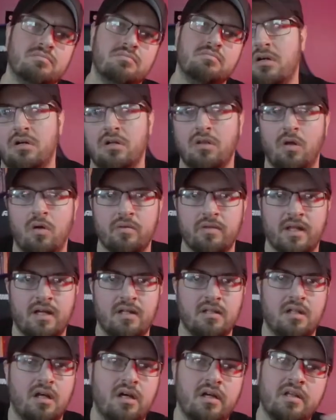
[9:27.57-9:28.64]
along that
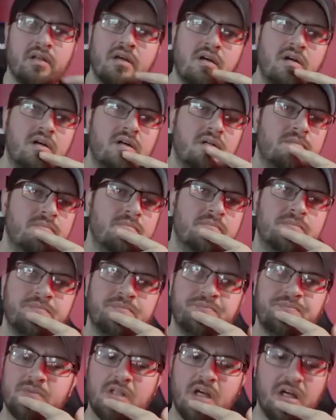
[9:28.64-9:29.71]
line.
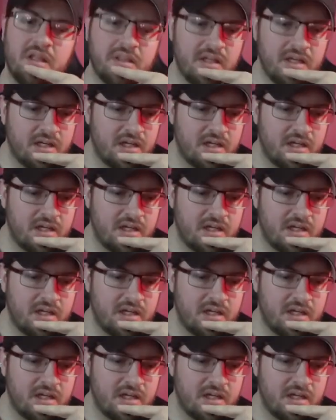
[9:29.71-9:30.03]
I think I